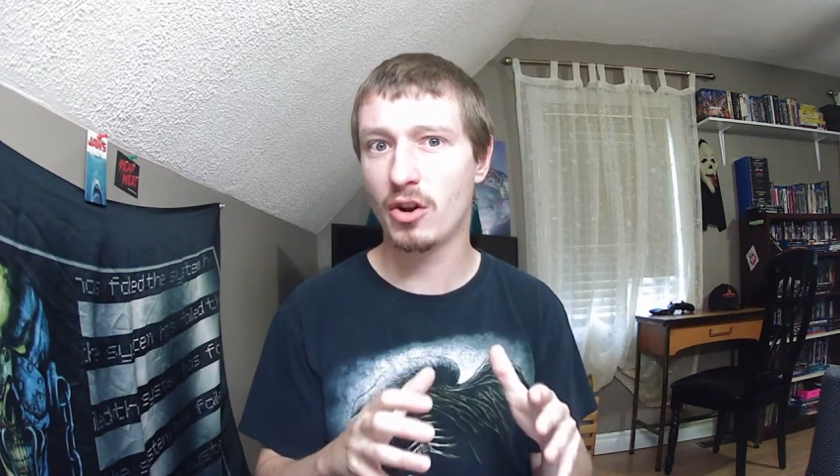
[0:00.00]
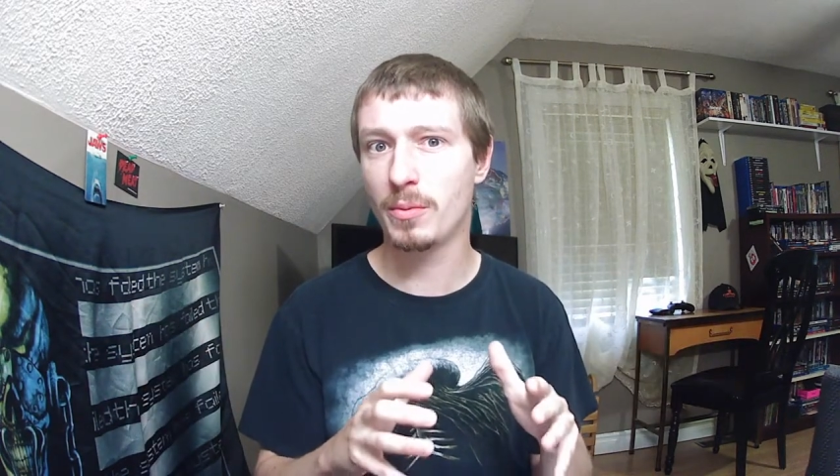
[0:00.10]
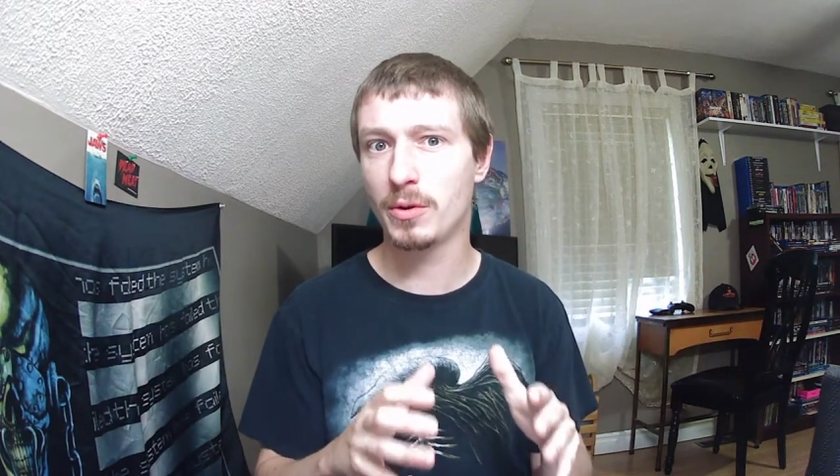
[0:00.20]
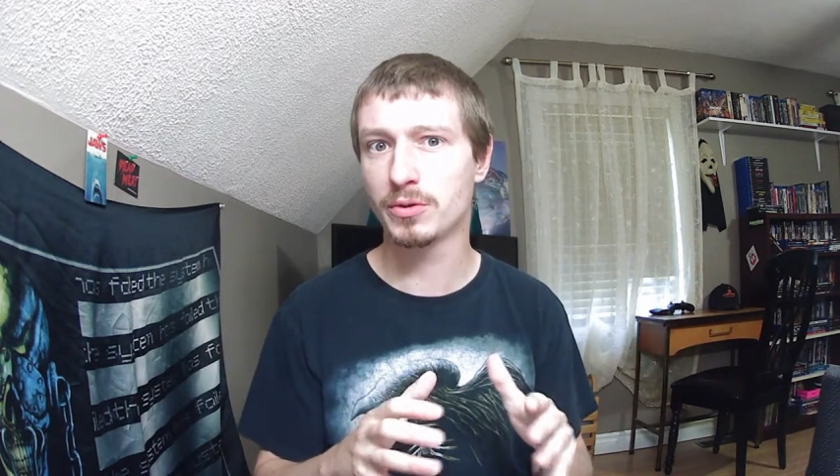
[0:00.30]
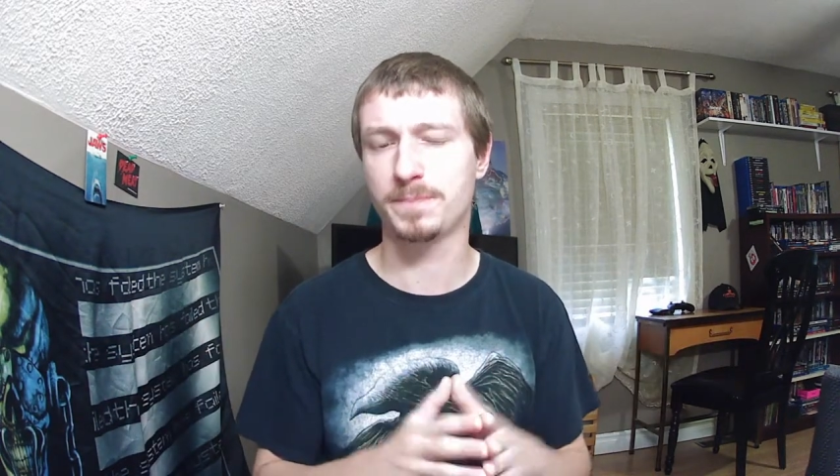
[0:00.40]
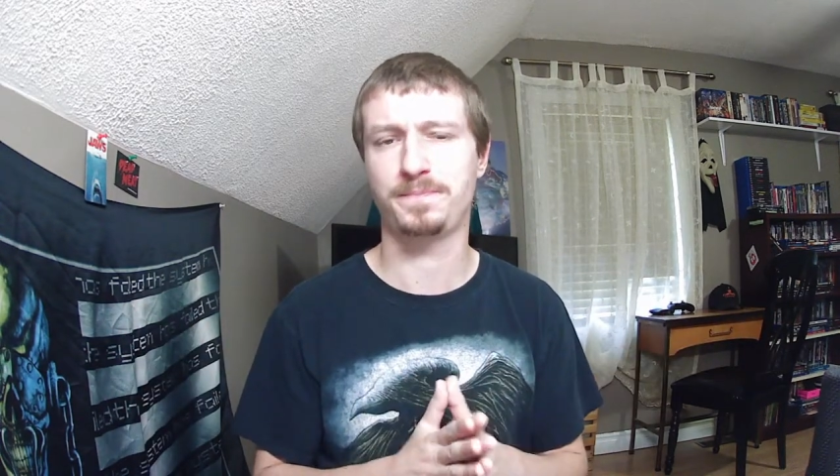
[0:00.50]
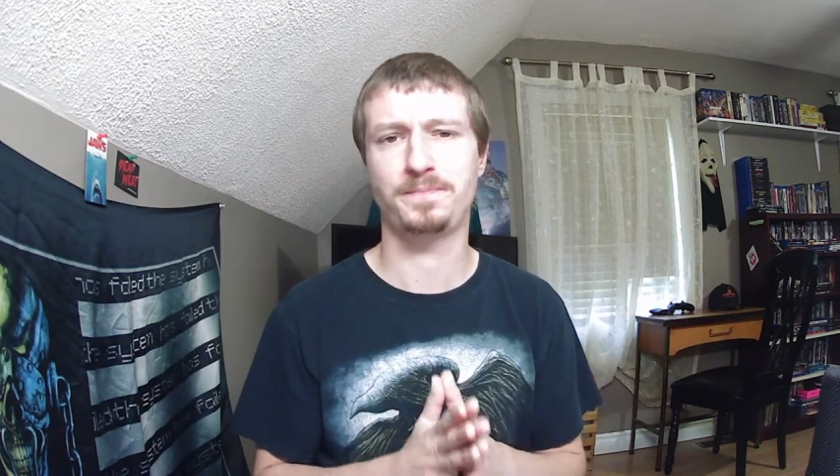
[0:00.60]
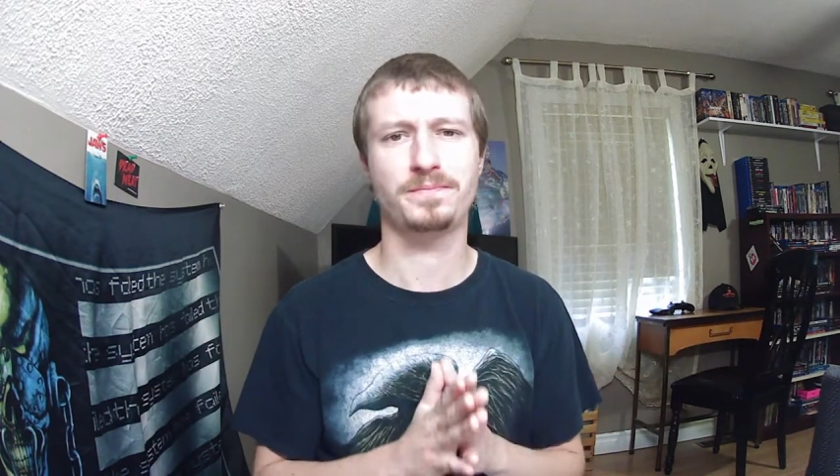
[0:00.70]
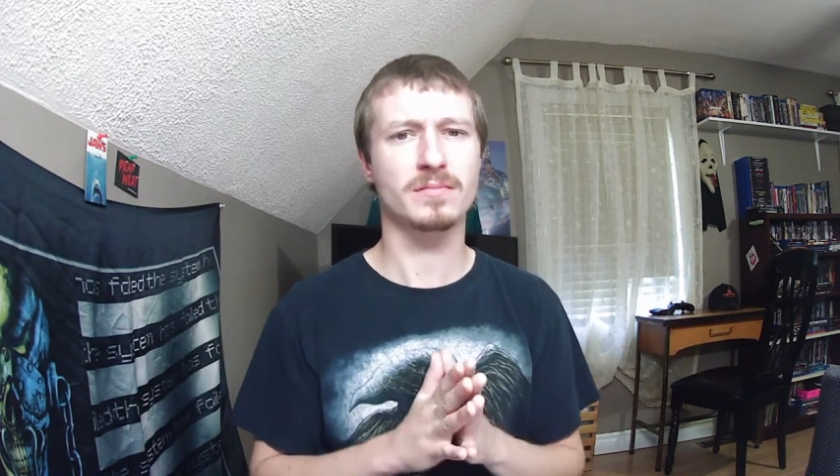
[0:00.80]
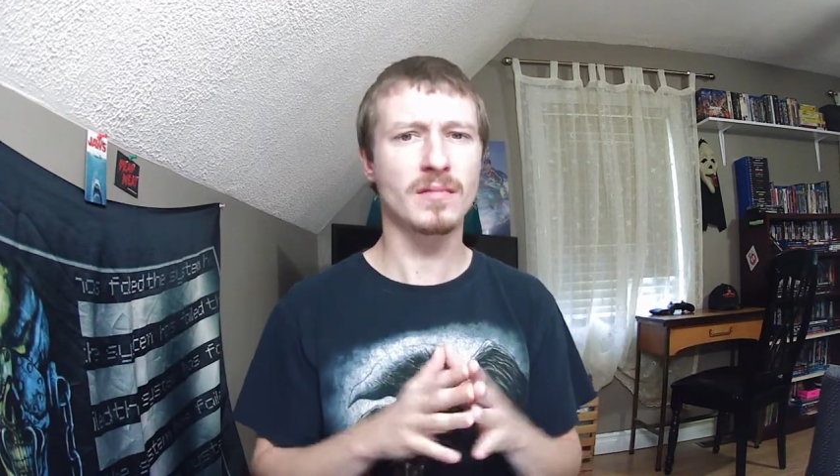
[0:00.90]
almost.
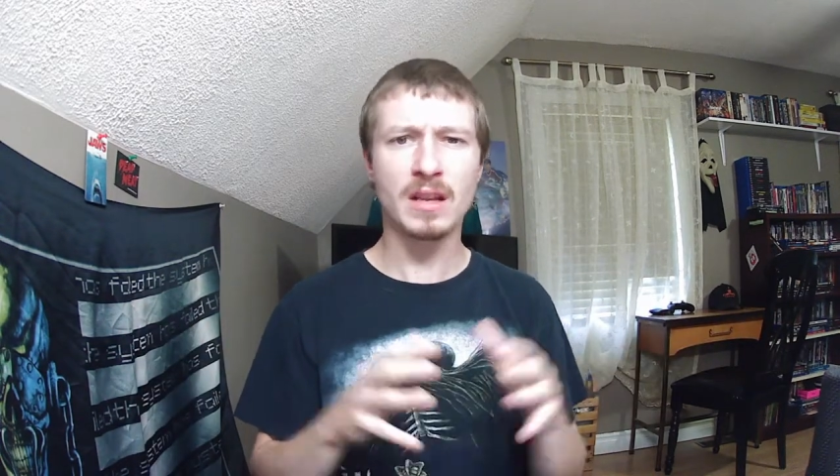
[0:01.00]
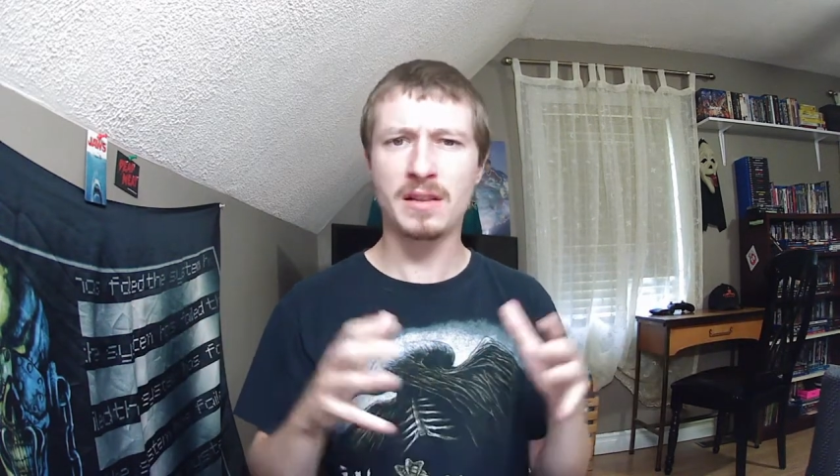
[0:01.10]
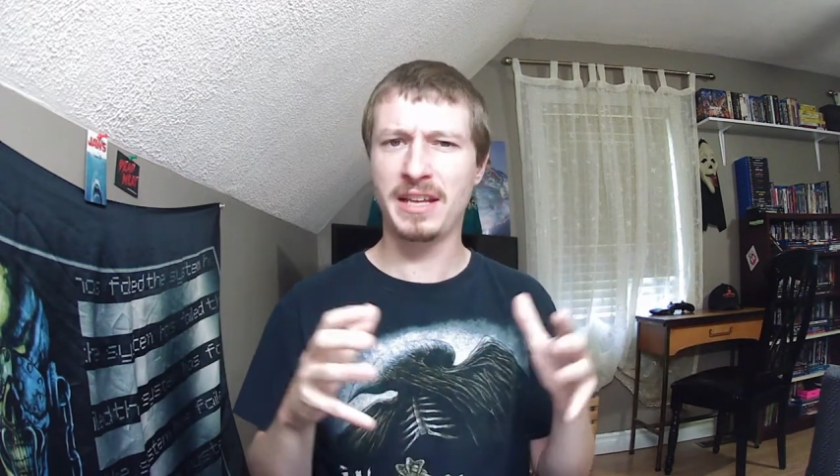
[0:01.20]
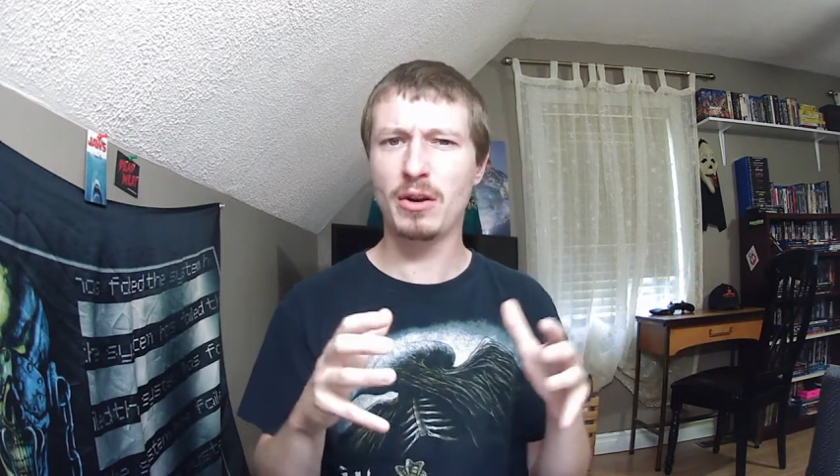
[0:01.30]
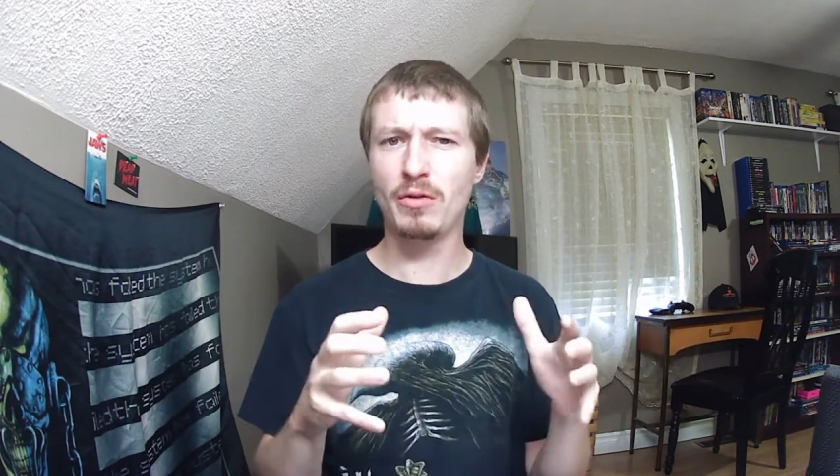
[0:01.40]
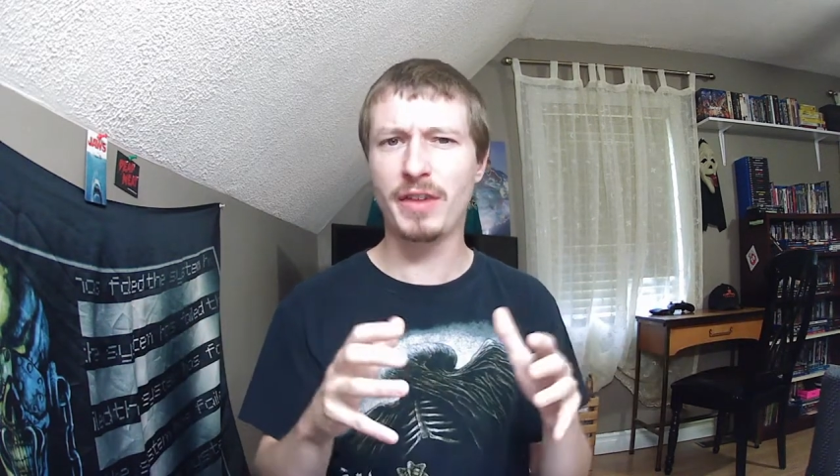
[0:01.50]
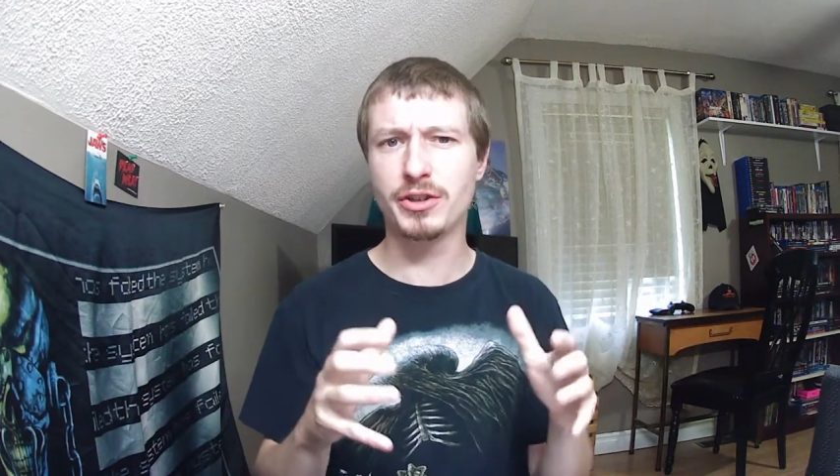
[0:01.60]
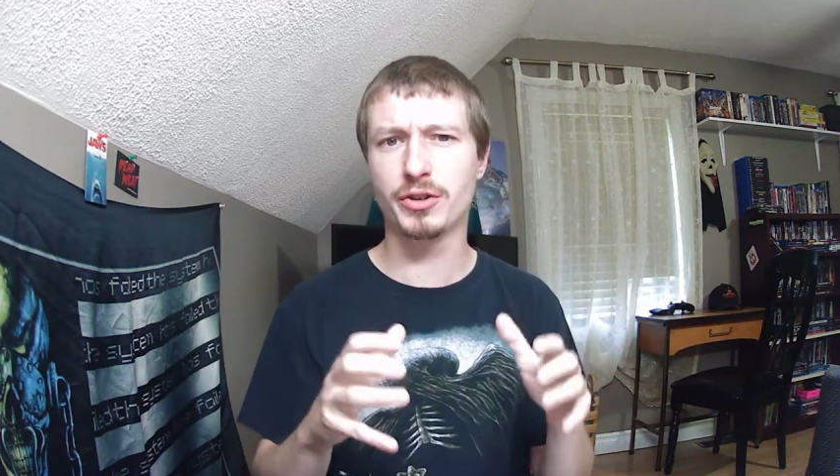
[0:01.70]
They don't venture